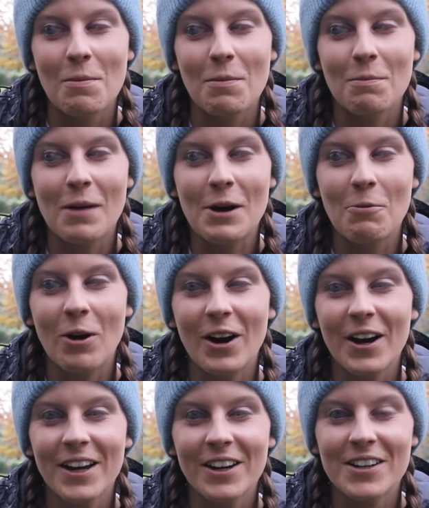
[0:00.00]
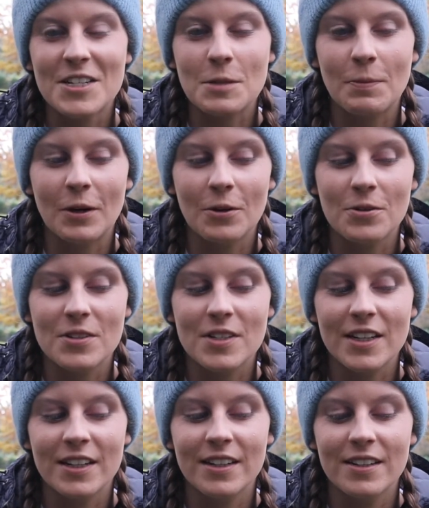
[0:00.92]
My why, I suppose,
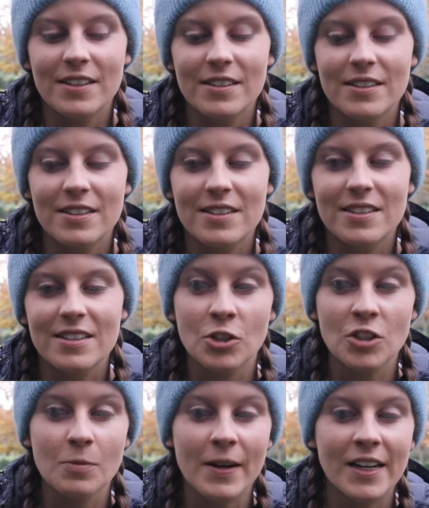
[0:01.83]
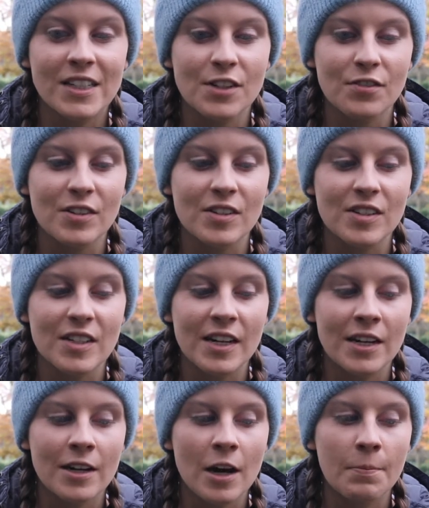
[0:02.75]
is just to make a difference
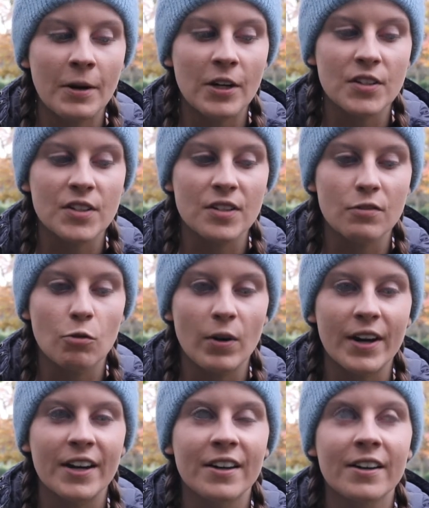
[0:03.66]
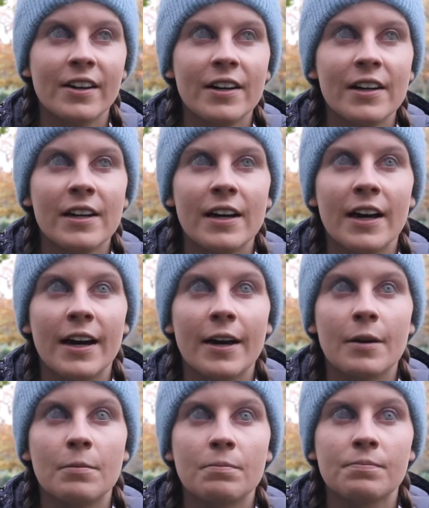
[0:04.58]
in a positive way,
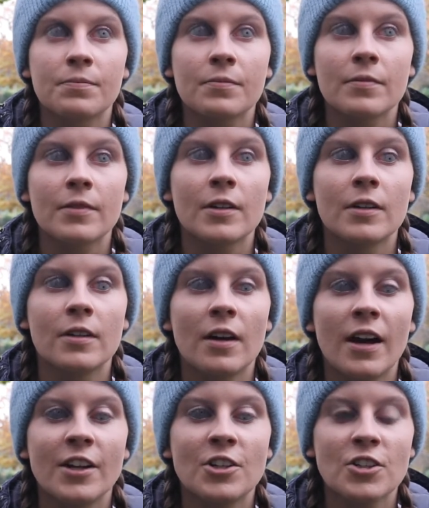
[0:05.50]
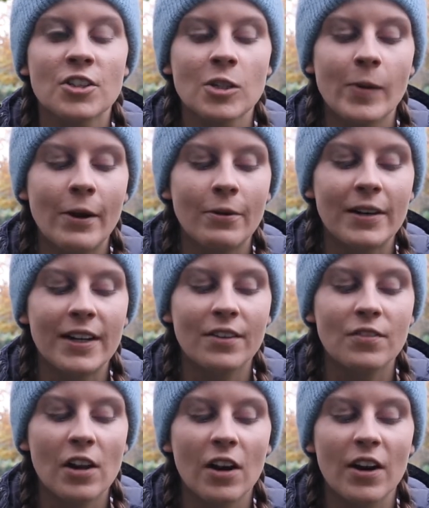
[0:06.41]
and to just go out and
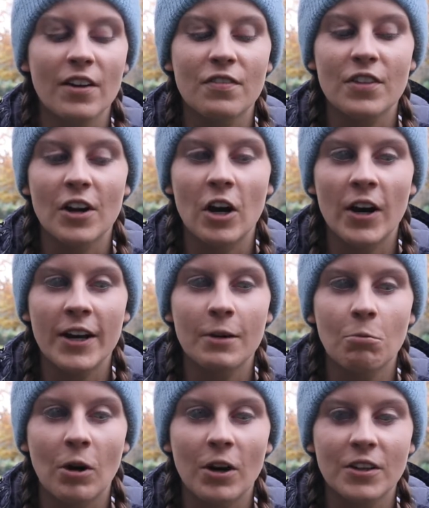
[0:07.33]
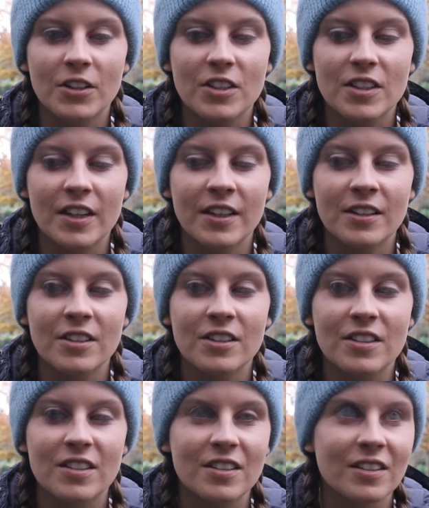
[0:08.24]
live the life that I want
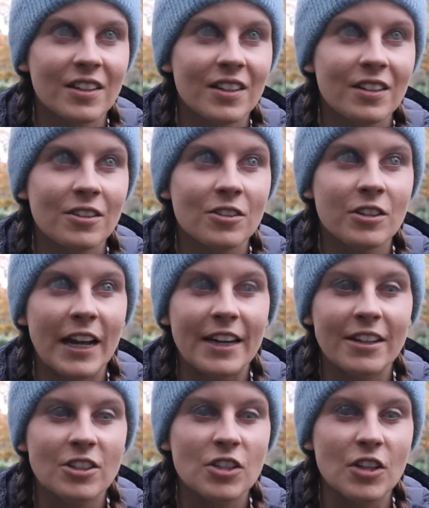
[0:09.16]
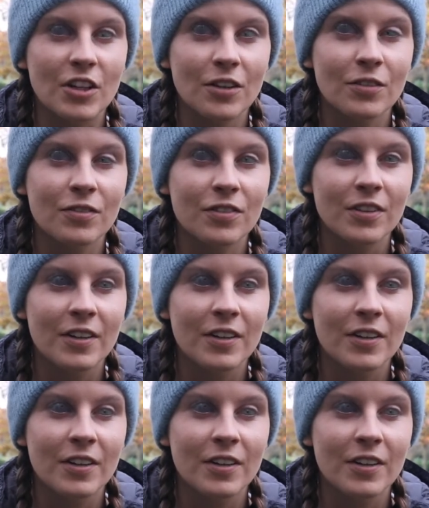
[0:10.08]
and like deserve.